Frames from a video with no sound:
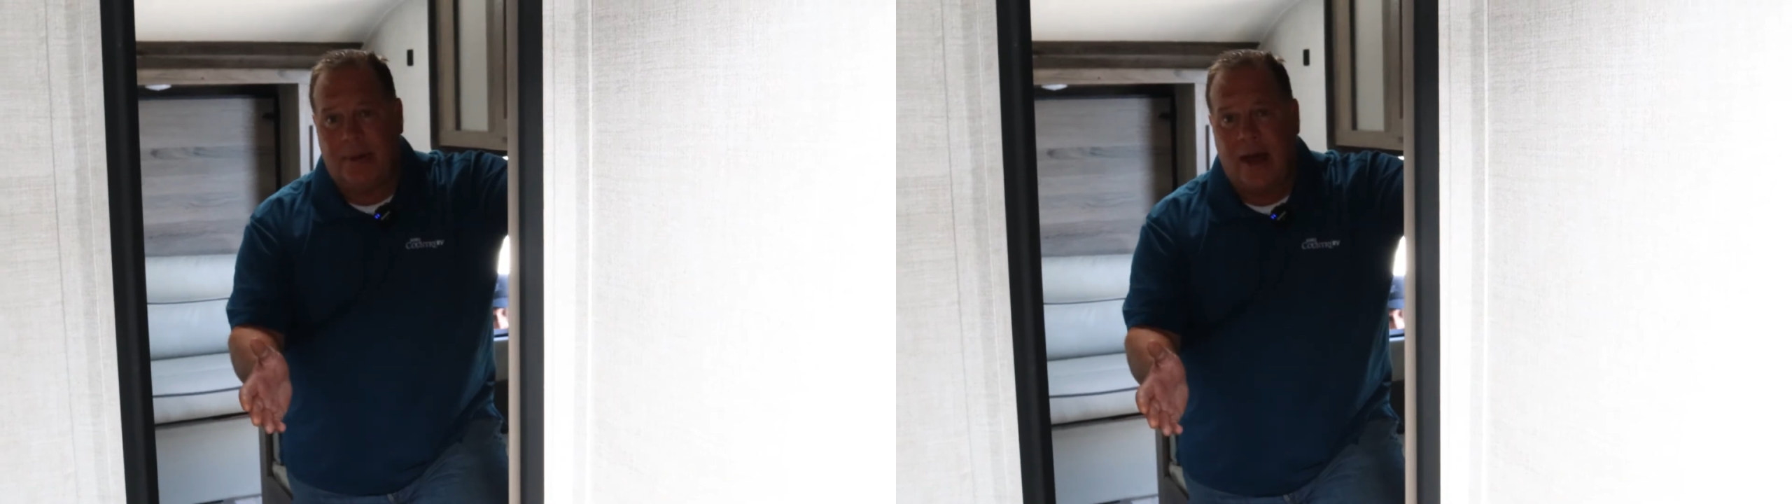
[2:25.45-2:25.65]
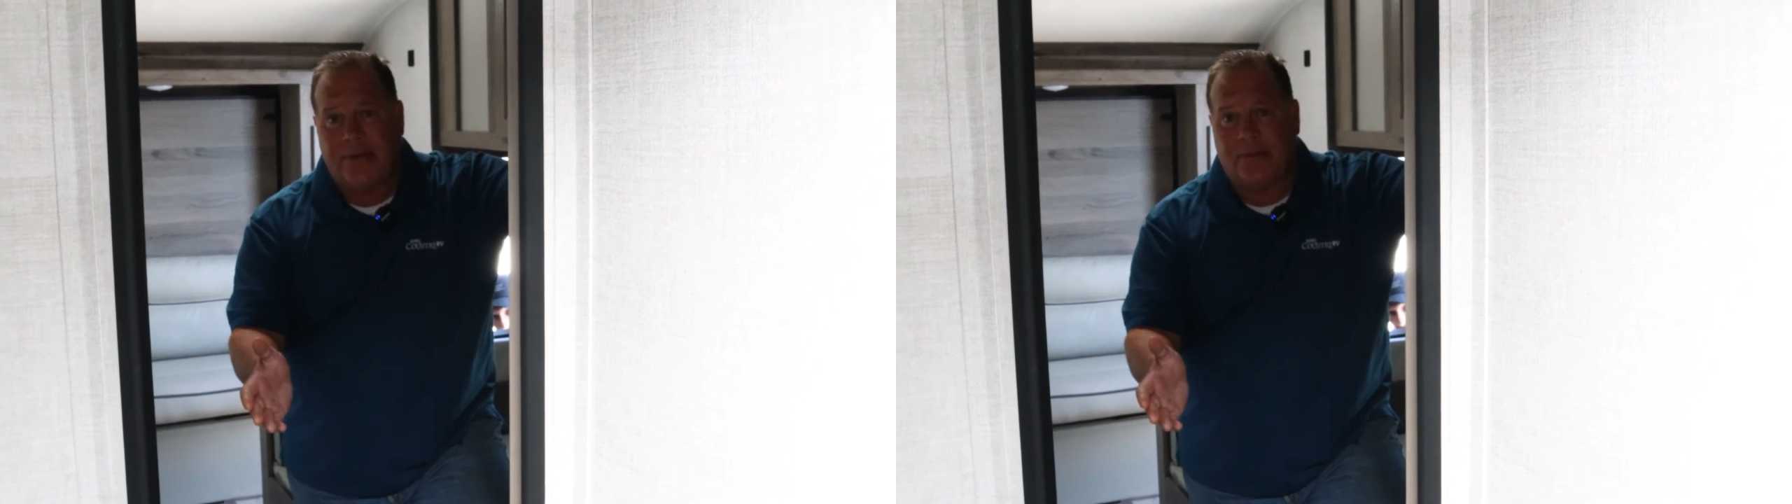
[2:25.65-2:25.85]

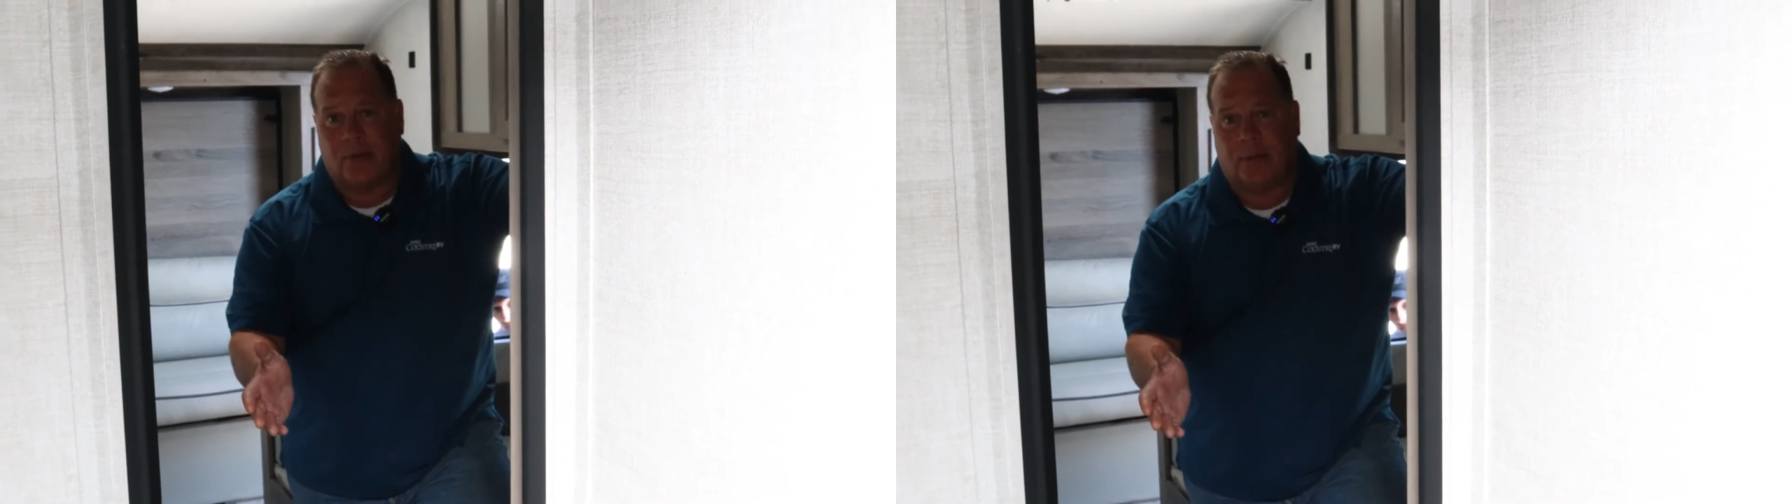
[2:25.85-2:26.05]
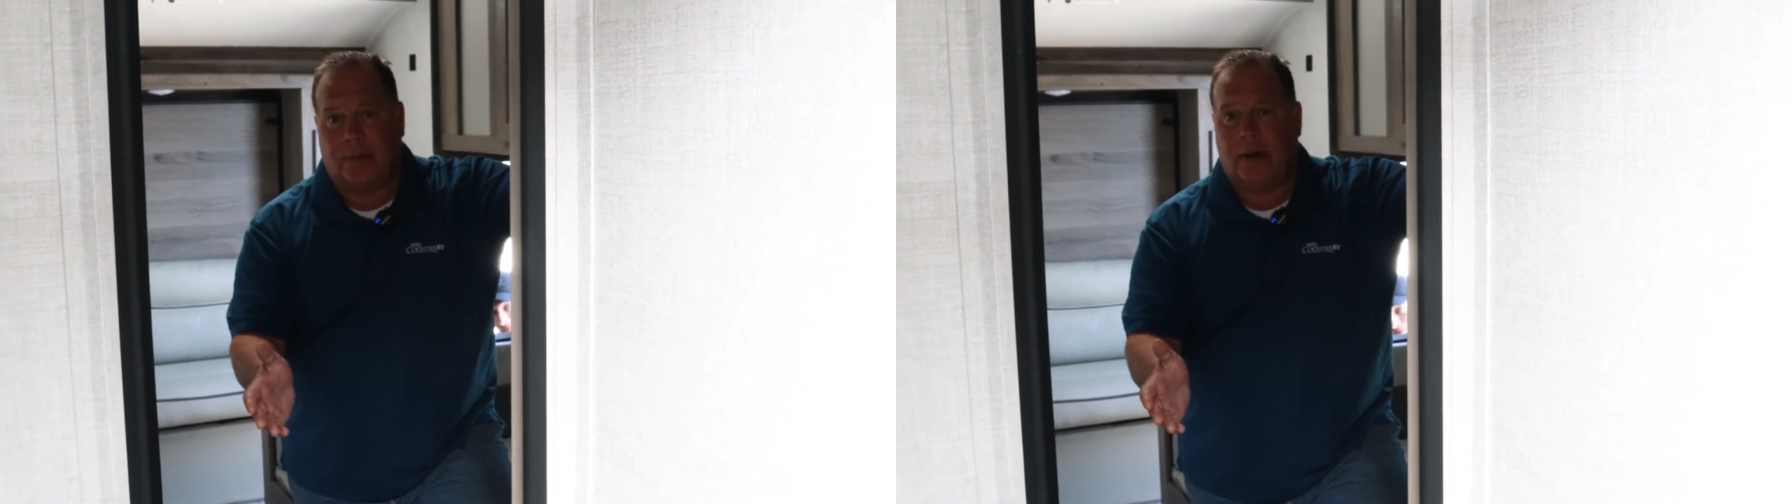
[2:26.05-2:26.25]

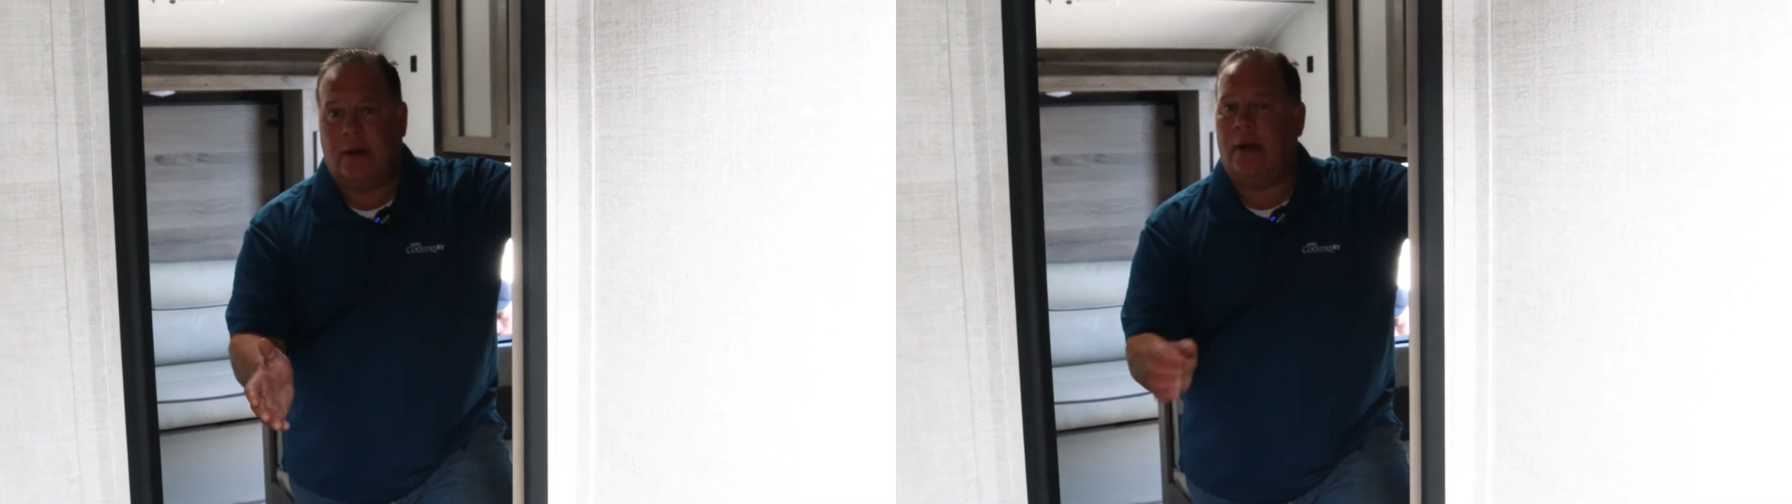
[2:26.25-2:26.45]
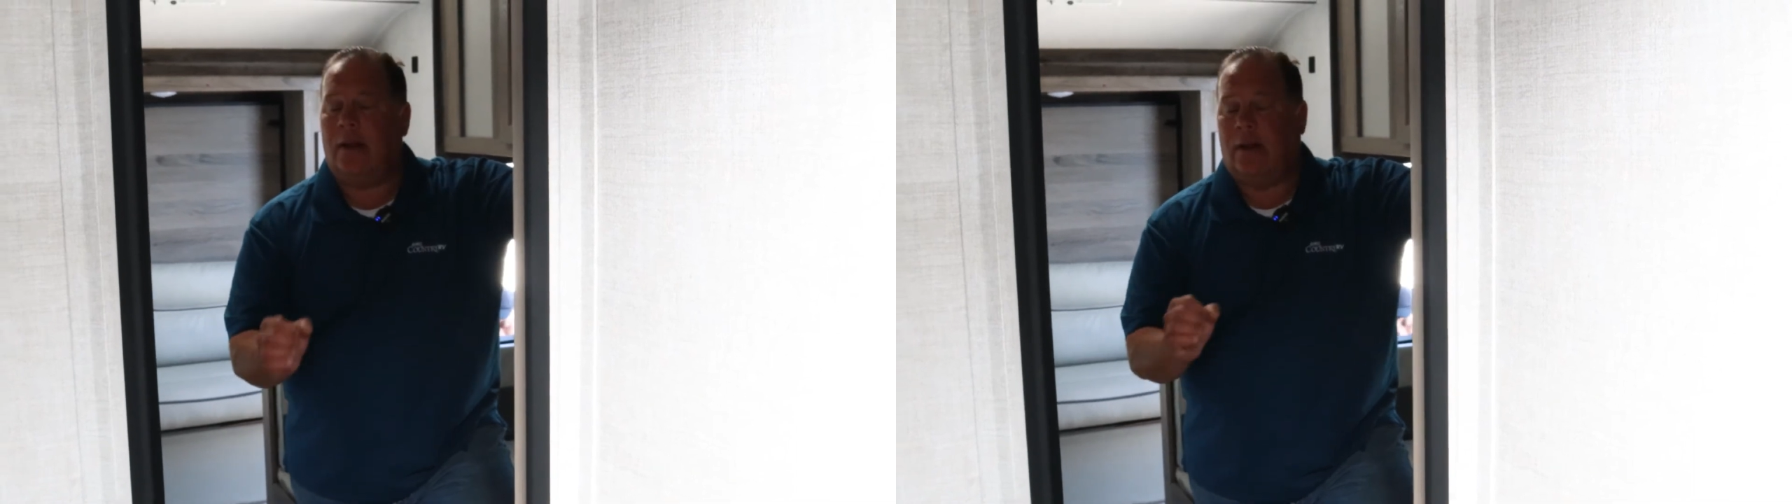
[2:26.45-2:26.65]
bathroom.
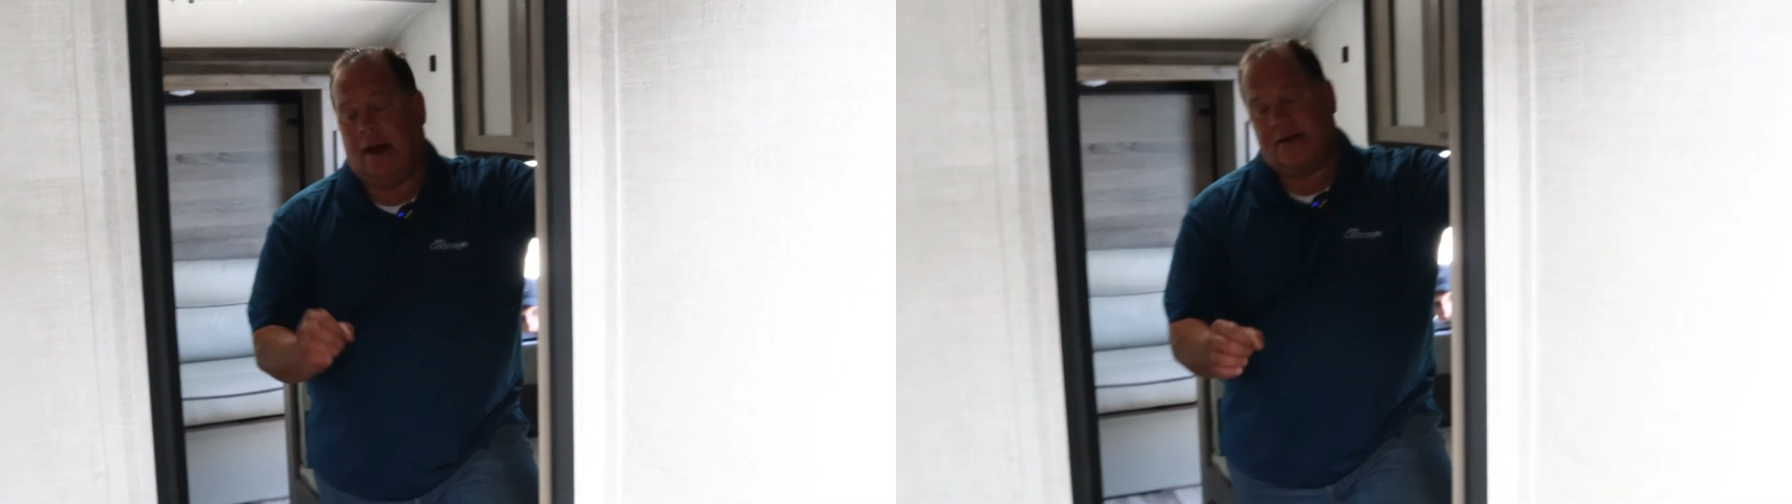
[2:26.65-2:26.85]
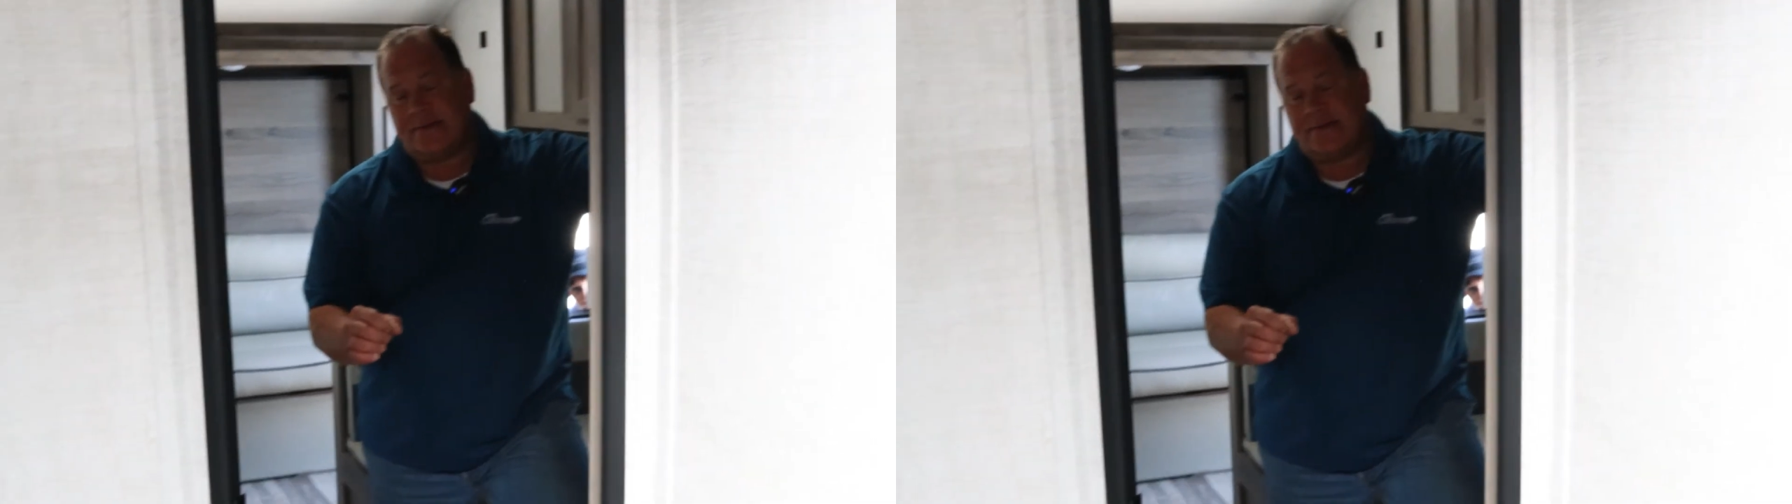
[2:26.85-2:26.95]
A lot of